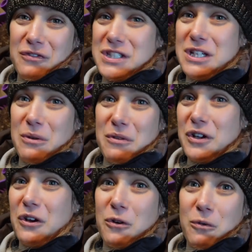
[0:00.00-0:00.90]
video of
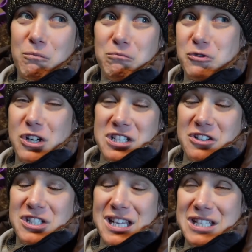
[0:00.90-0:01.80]
your
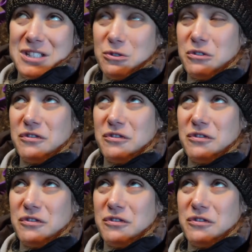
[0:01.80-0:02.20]
dressage test or